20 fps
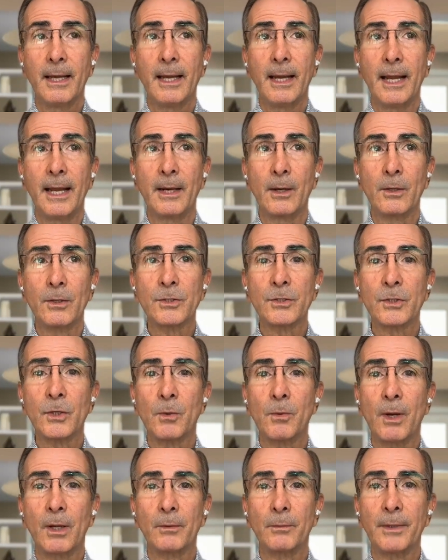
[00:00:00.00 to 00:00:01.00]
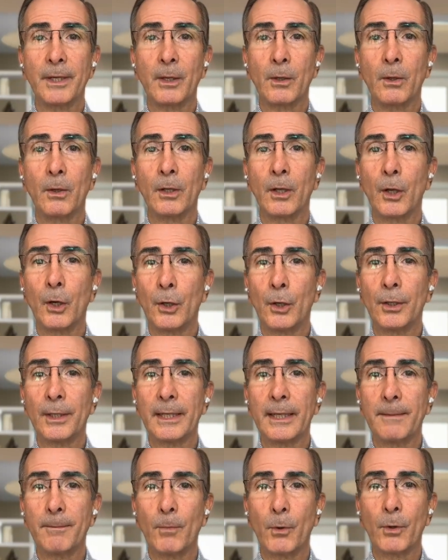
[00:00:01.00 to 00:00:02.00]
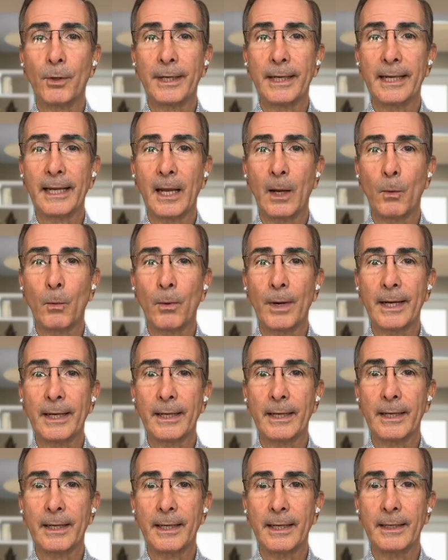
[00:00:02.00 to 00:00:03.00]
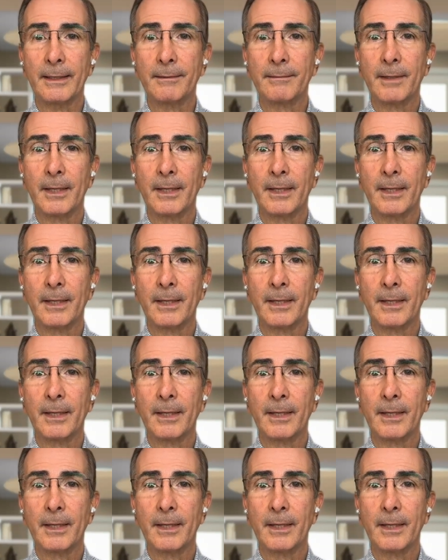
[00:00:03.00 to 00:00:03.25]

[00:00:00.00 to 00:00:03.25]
and also what we call early morning awakening.